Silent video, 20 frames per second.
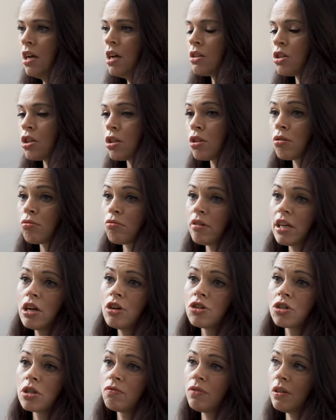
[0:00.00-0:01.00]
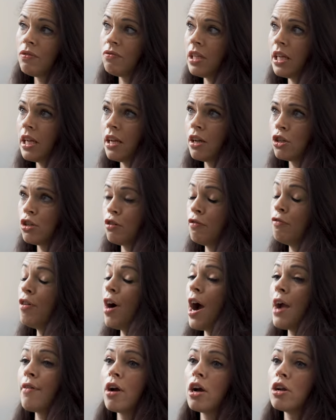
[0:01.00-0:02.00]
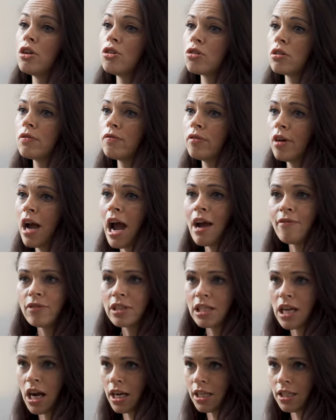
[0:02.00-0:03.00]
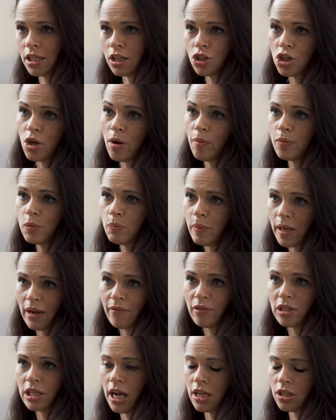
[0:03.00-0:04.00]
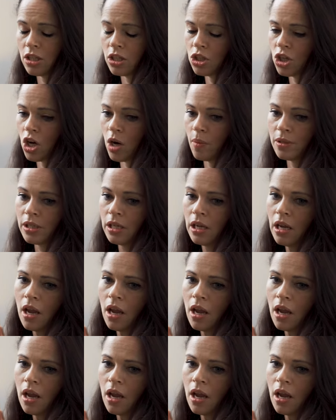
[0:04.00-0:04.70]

to 350 to 500 for advertising jobs, big advertising jobs.